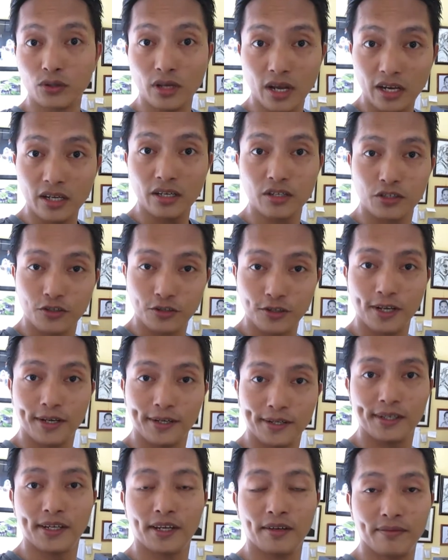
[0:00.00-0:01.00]
Today is
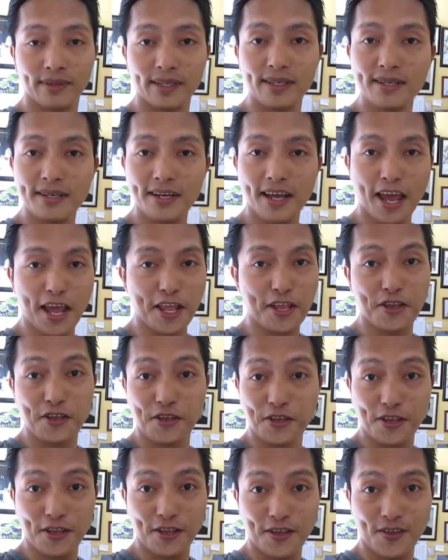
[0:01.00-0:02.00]
July eleventh
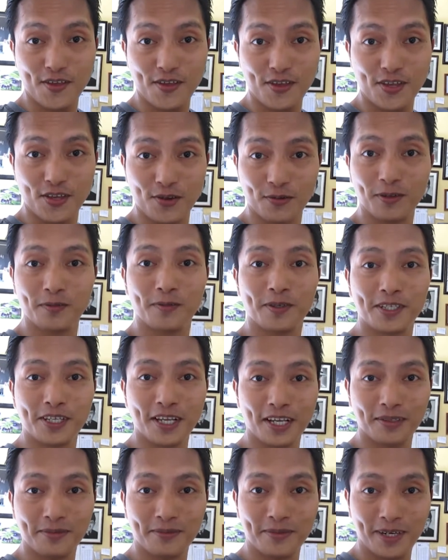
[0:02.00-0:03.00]
and you will be
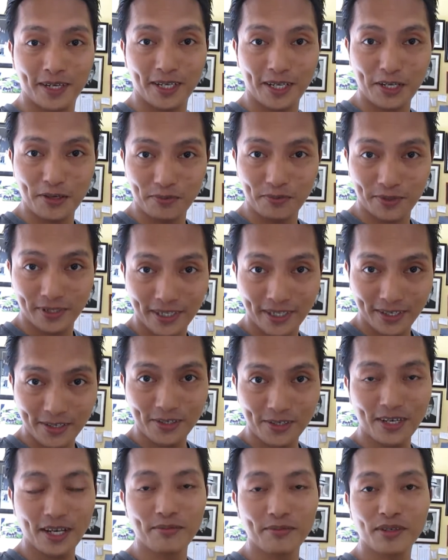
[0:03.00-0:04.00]
celebrating your birthday on
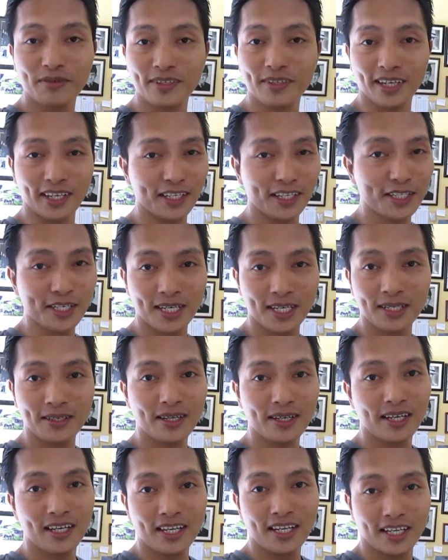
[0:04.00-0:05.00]
July fifteenth, so
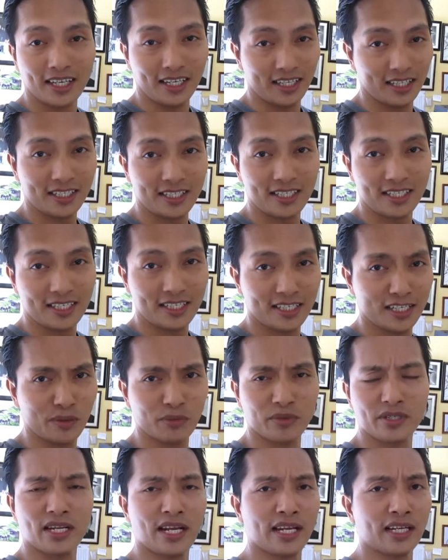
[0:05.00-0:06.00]
it
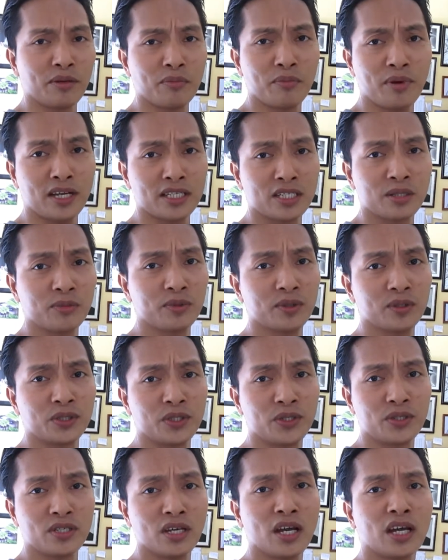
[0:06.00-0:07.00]
seems like impossible
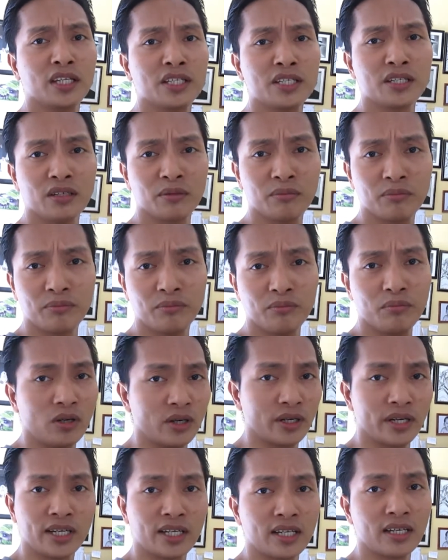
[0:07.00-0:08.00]
to send you a
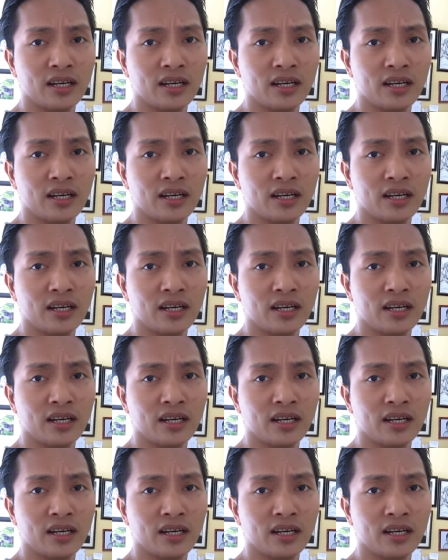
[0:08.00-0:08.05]
birthday